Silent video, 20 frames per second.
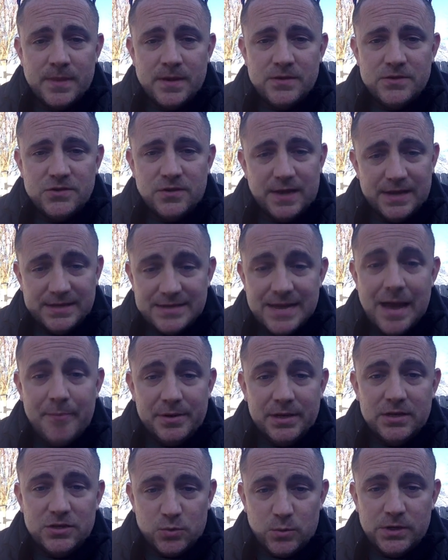So that's
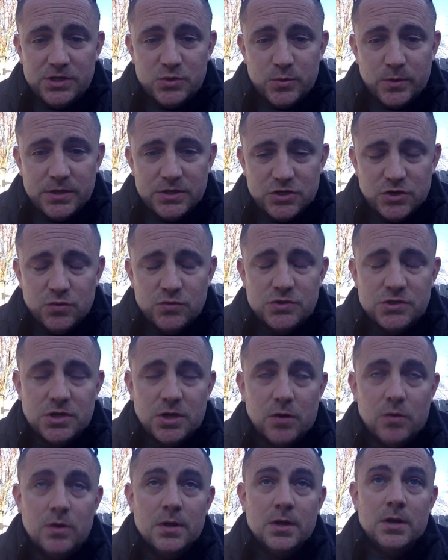happening in 2022,
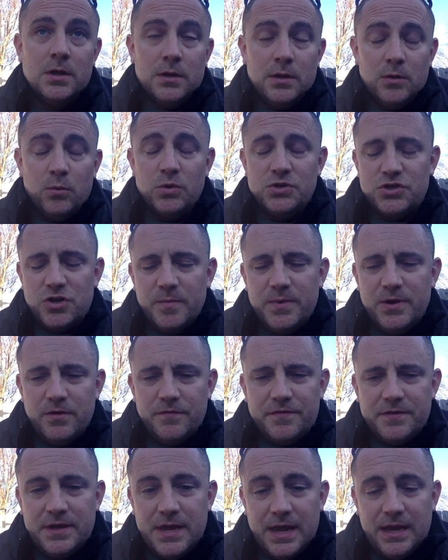so, which could be good
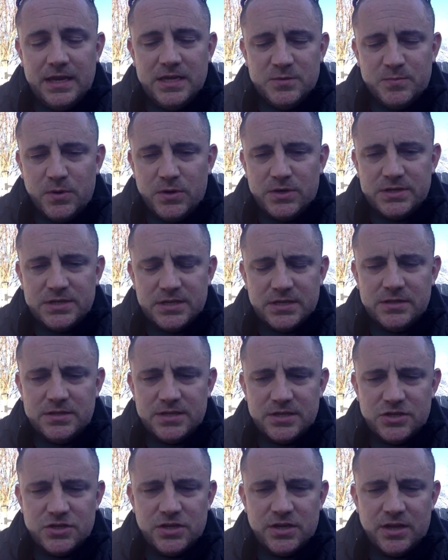for the Yankees, because it
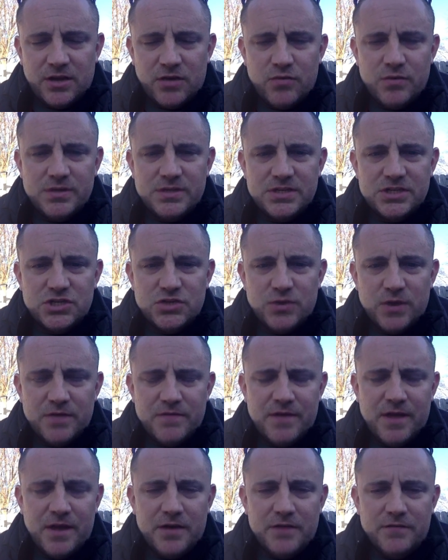essentially increases trade
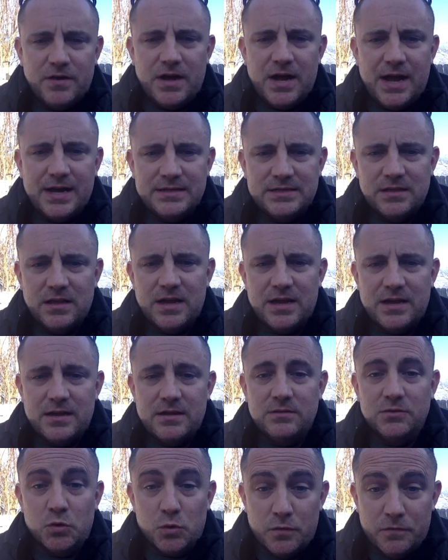value for guys
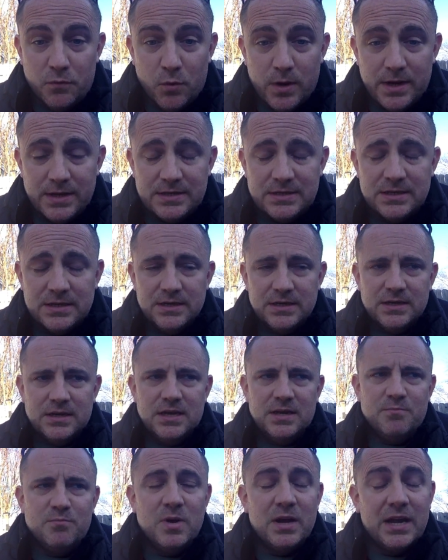like Luke Voit,
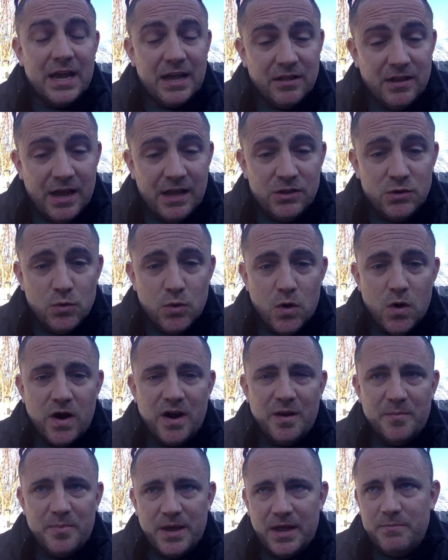Miguel
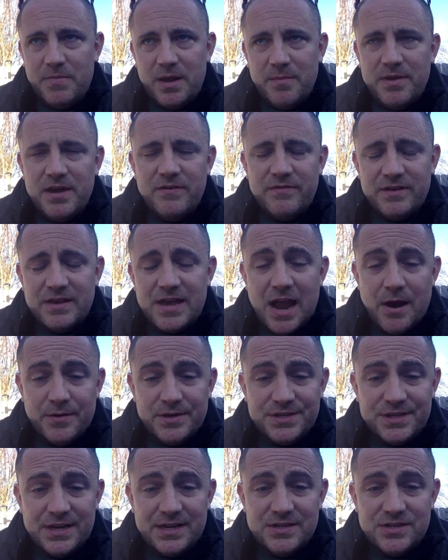Andujar, and maybe even Gary
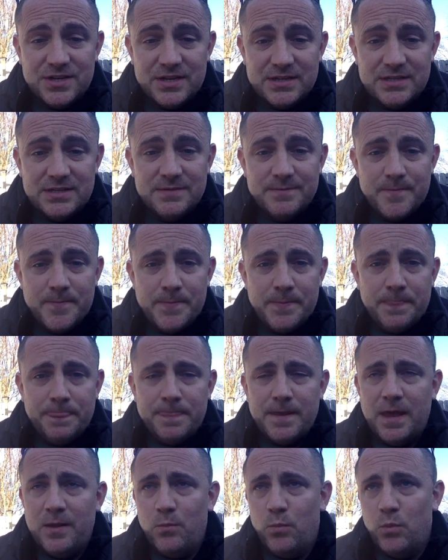Sanchez.
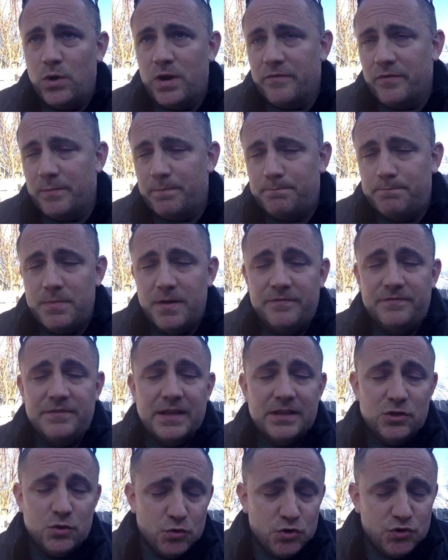And whatever, if
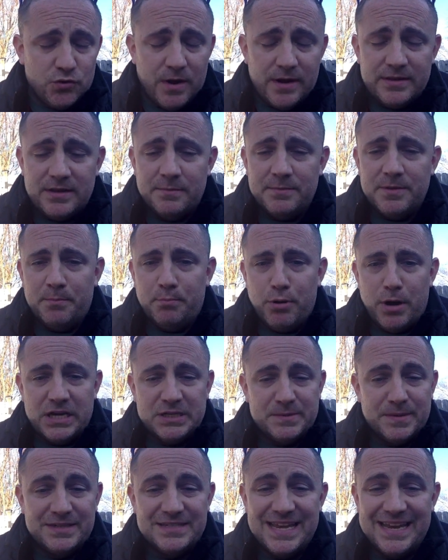they do trade them, the
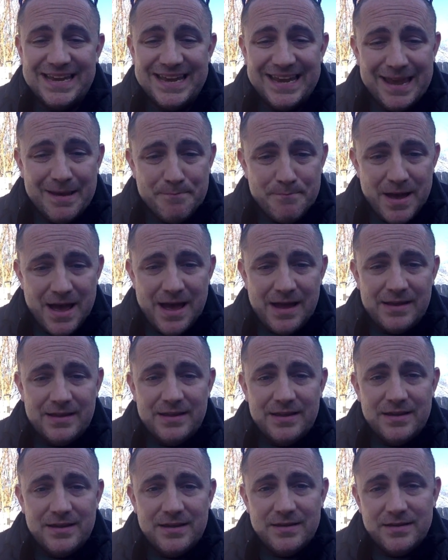prospects they could get back
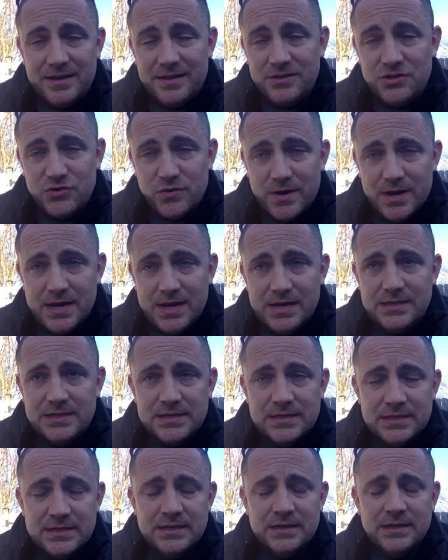in trades